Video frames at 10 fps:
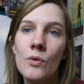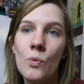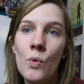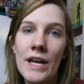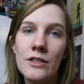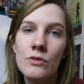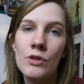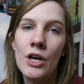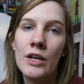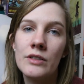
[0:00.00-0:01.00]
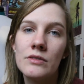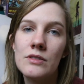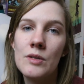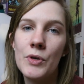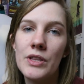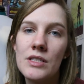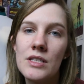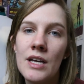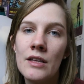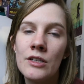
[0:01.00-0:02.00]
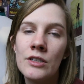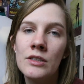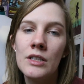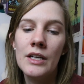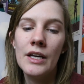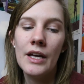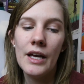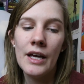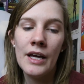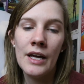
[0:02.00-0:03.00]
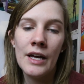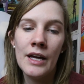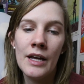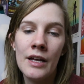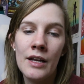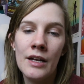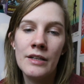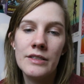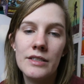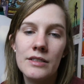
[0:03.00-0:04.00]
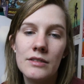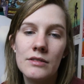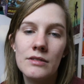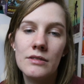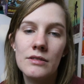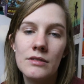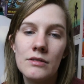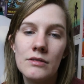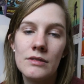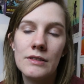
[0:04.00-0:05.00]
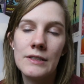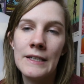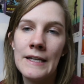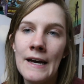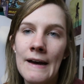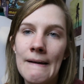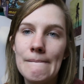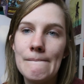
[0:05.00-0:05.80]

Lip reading: way too long to put this together. And yeah,